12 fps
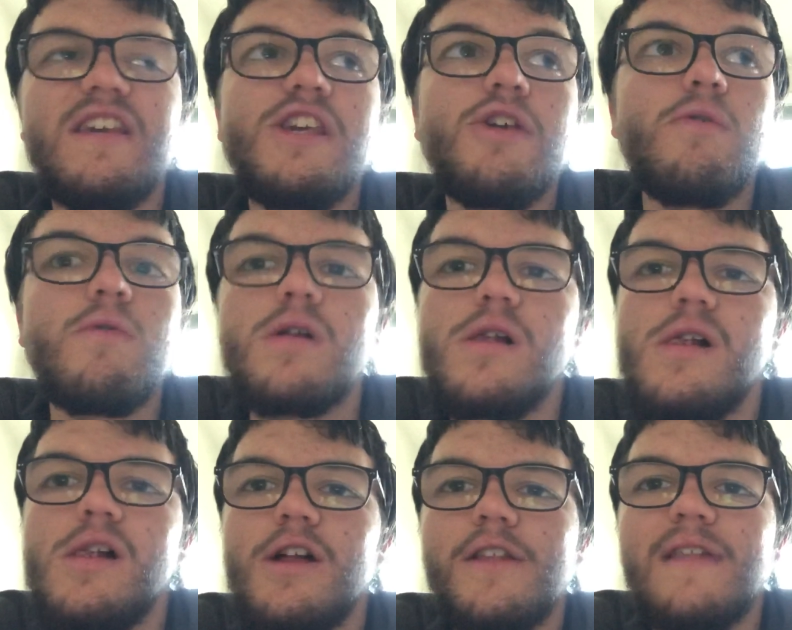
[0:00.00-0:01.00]
you
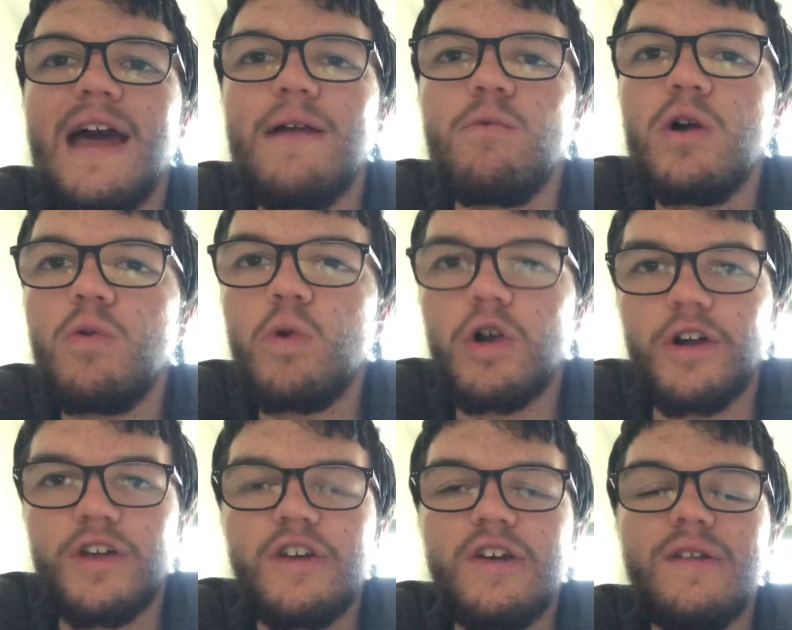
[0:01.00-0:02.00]
that it will
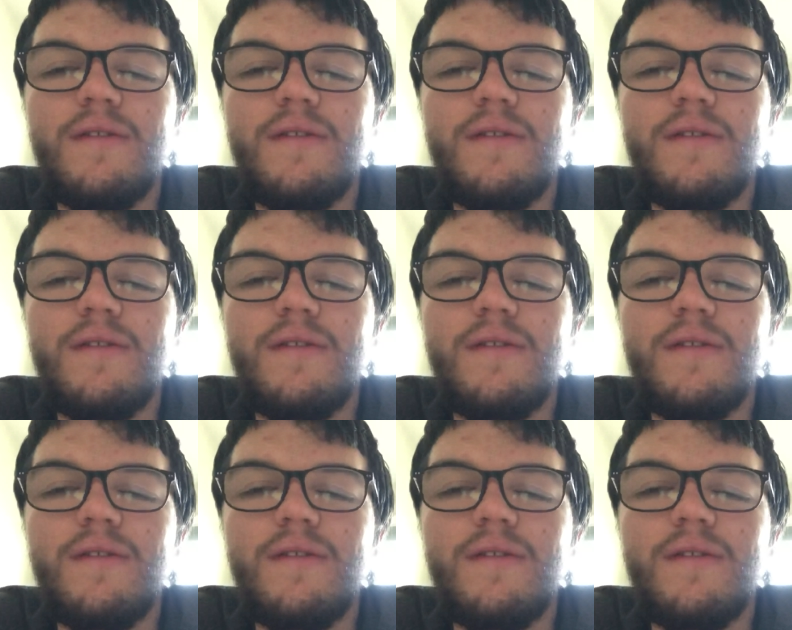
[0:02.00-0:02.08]
work.